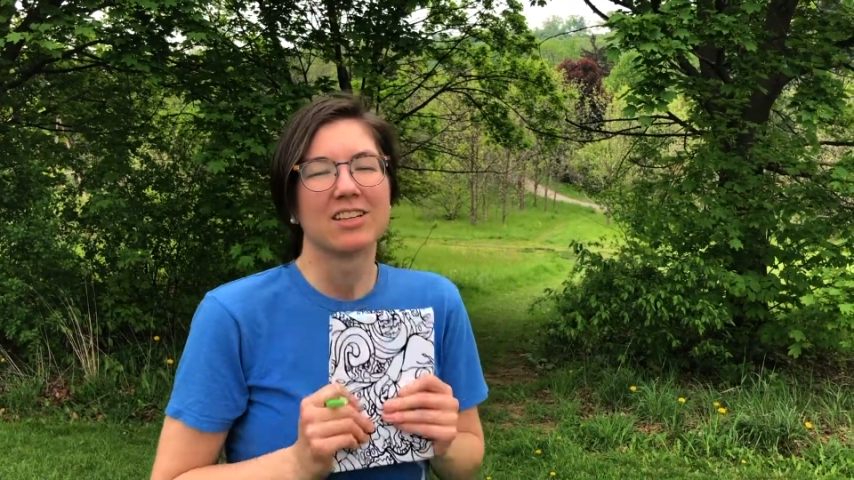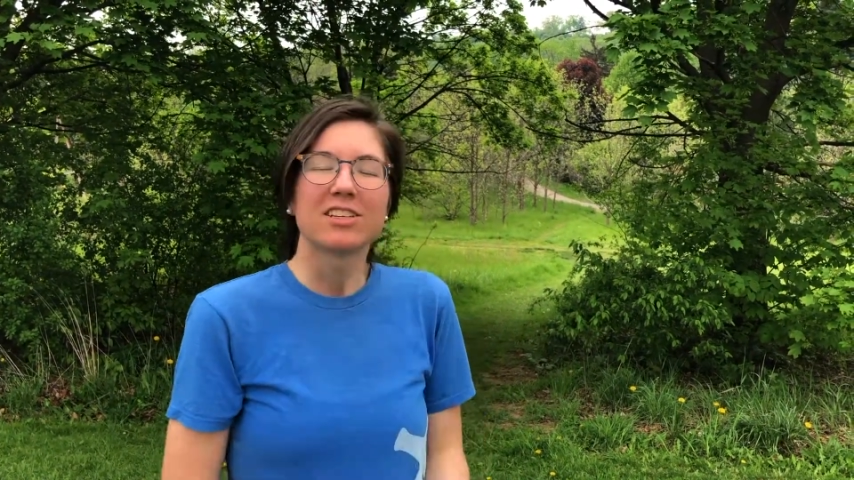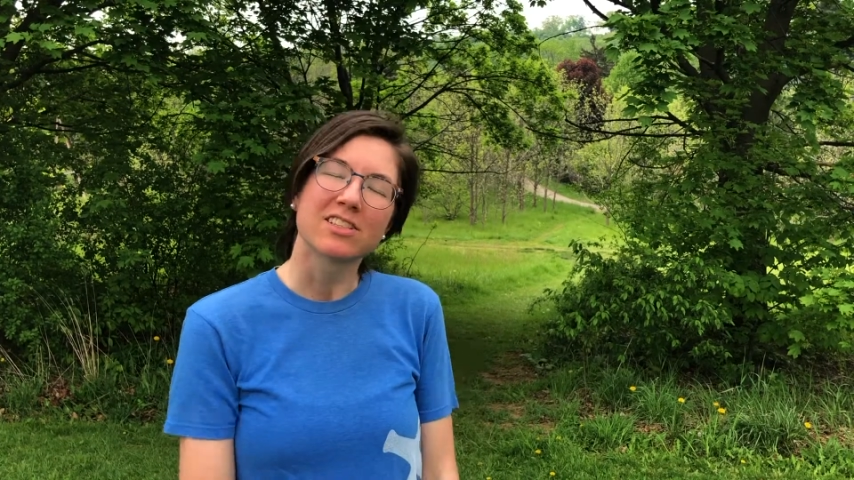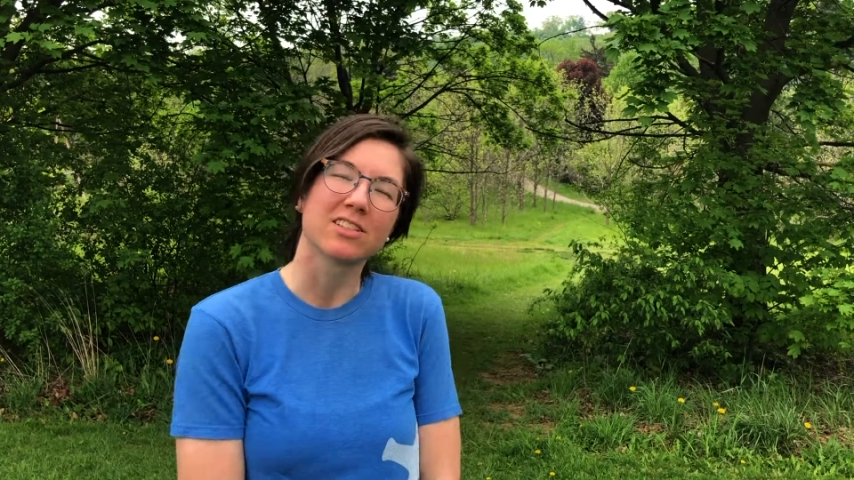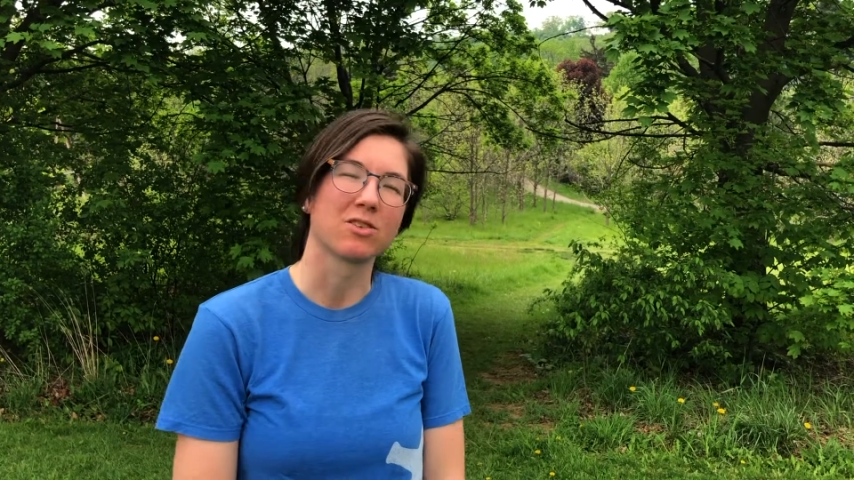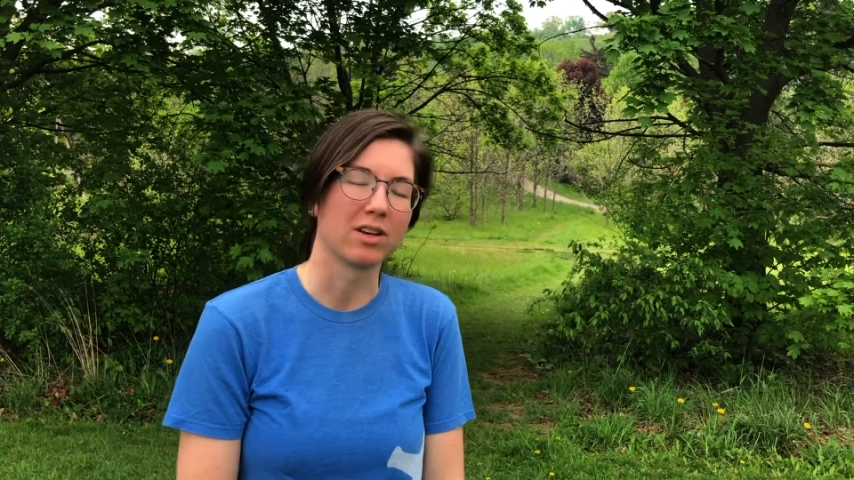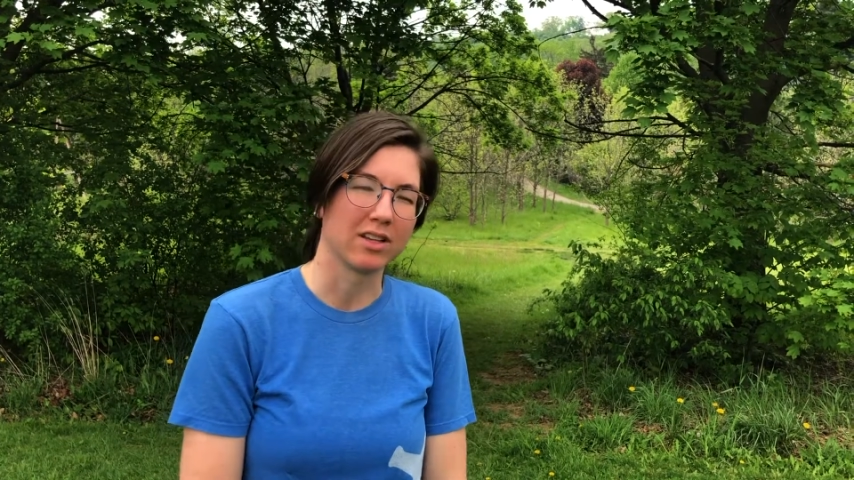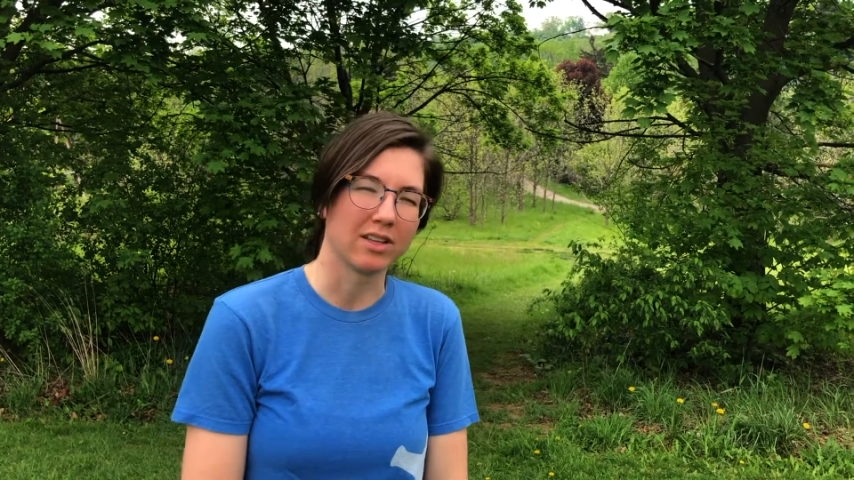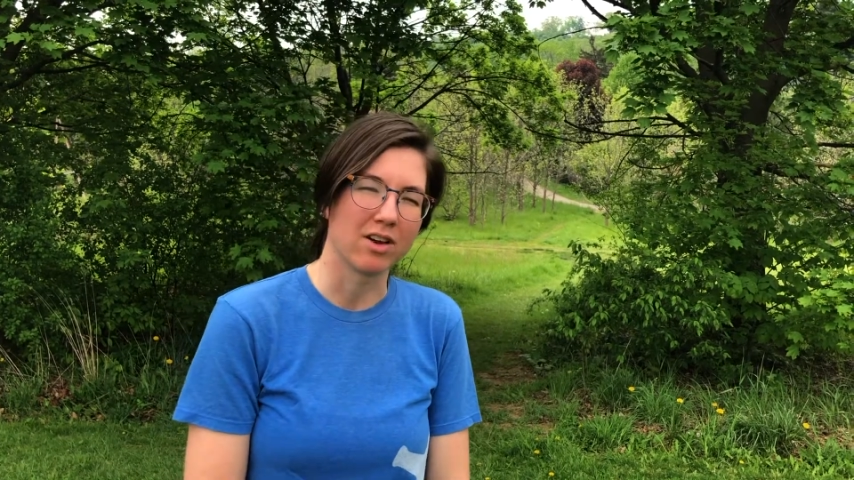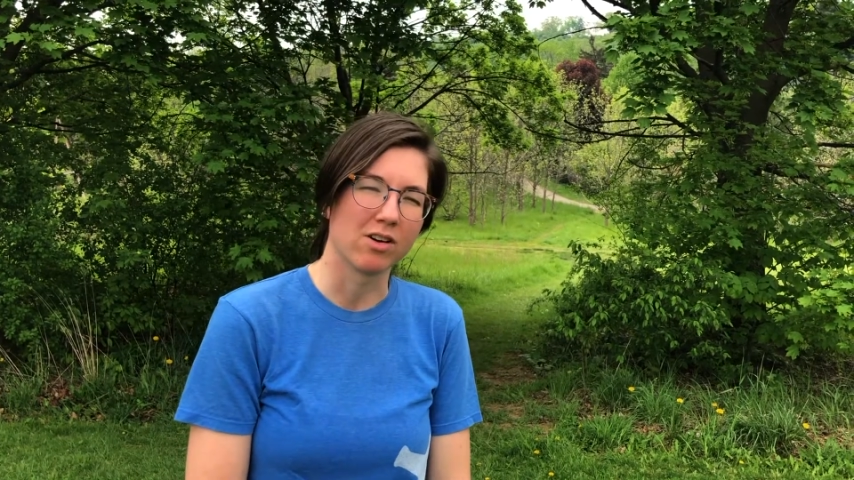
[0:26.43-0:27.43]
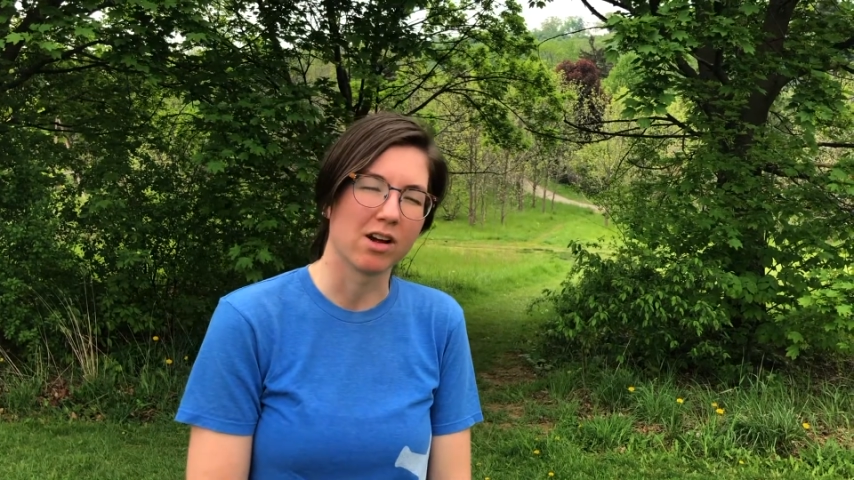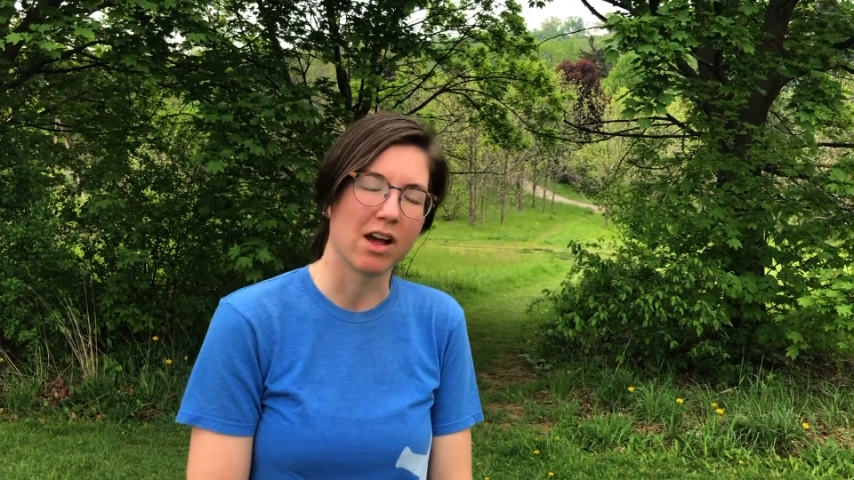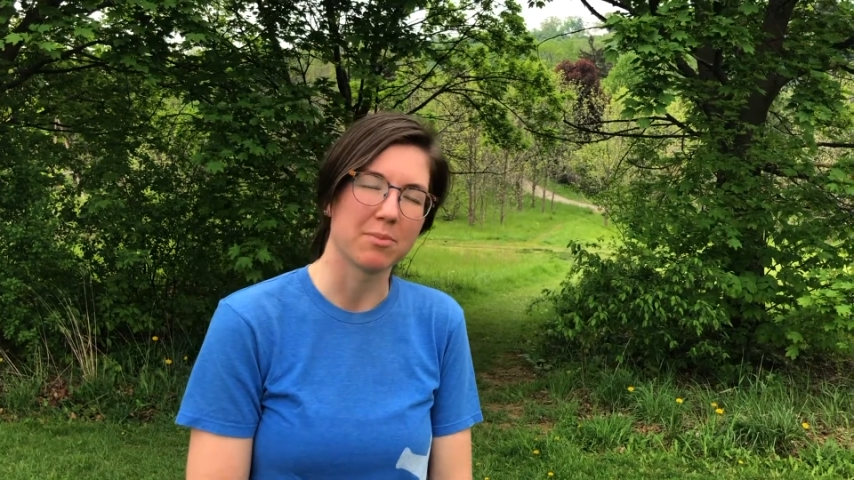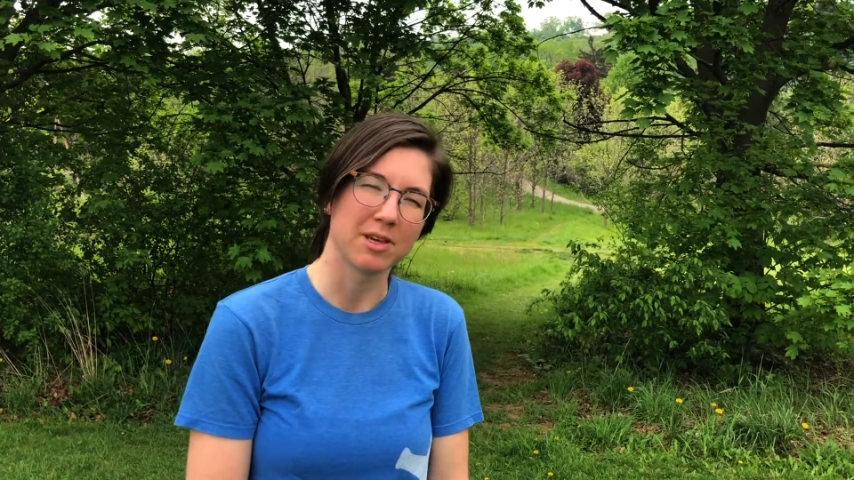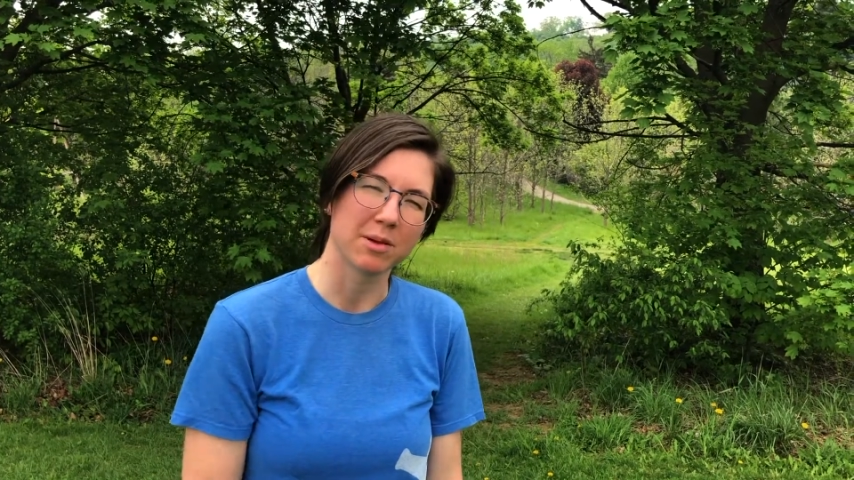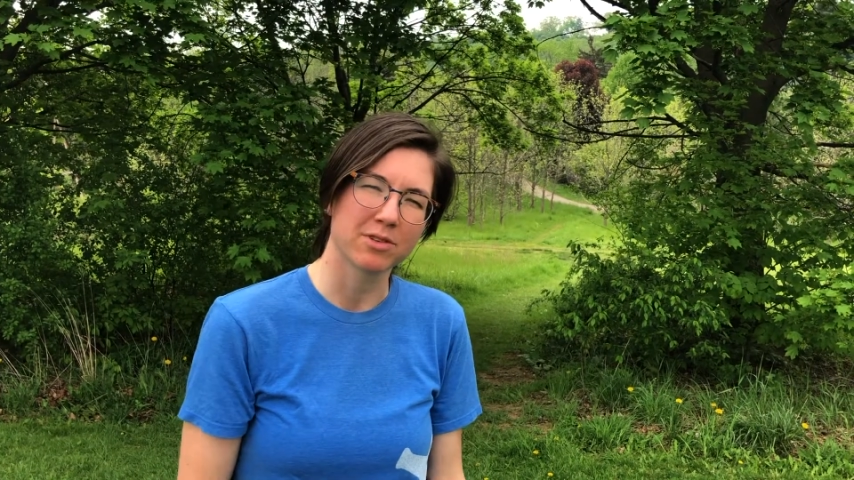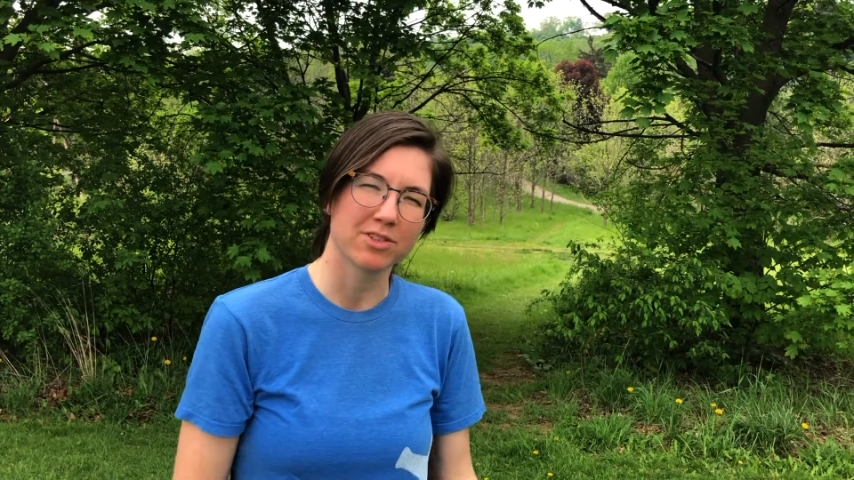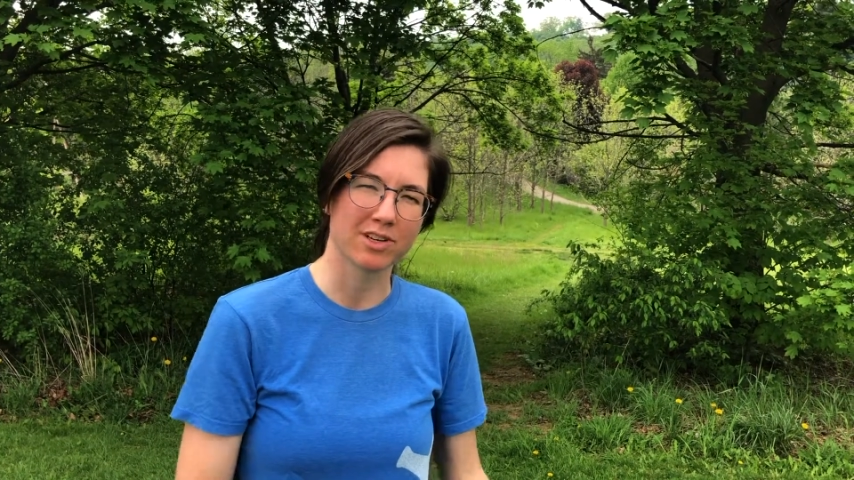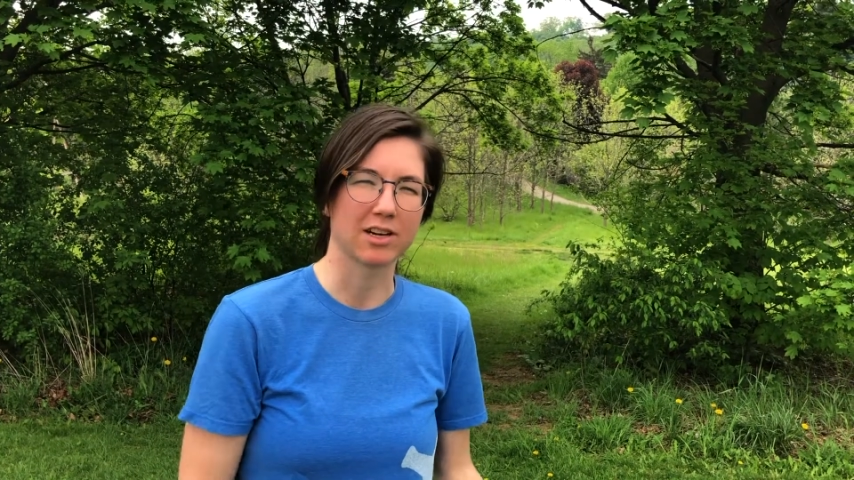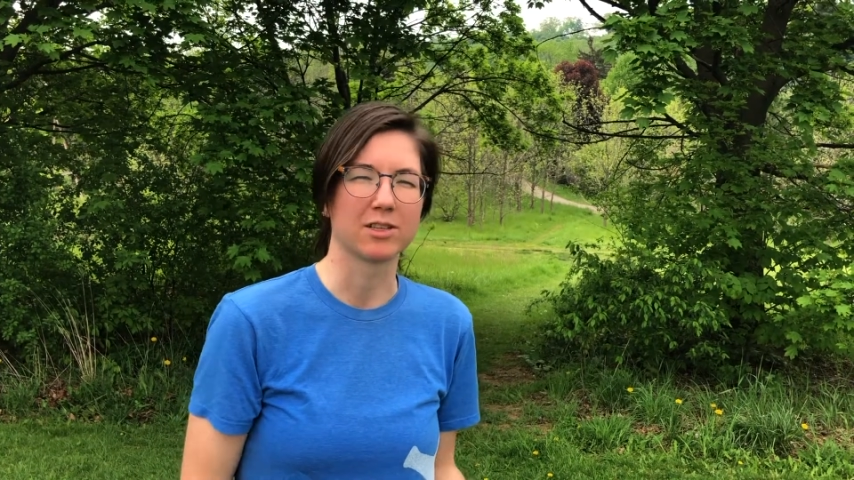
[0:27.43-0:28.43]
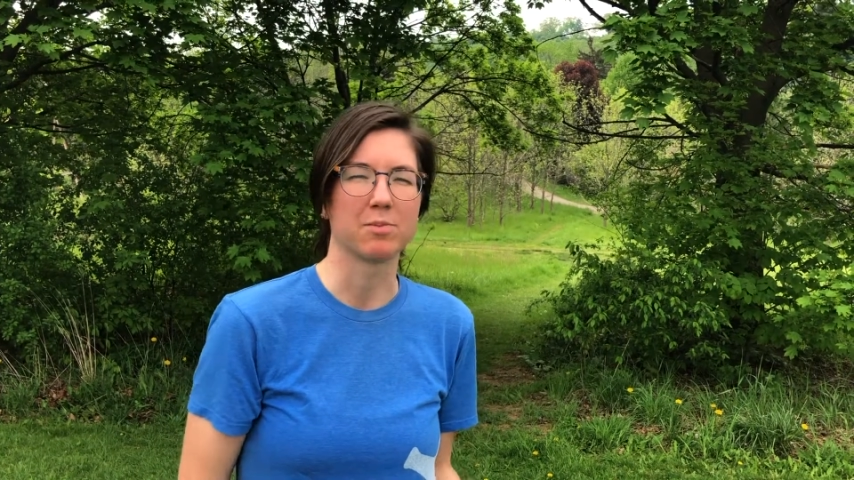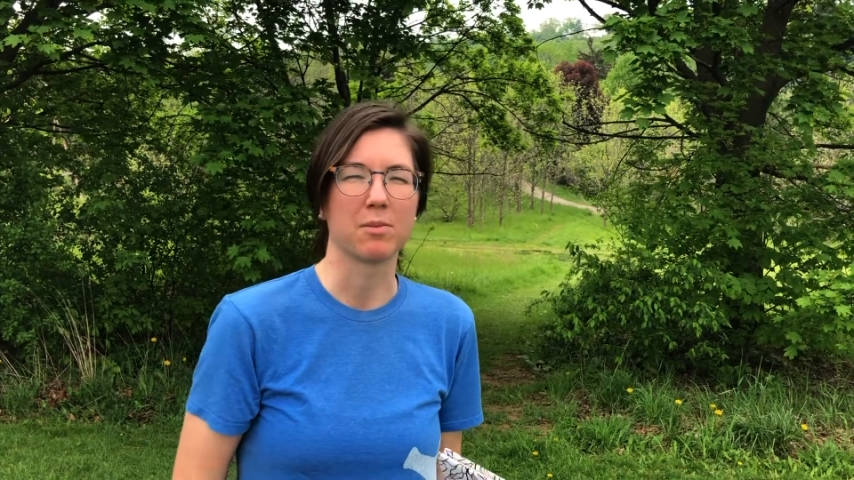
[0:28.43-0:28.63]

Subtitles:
Just as quickly, though, I became distracted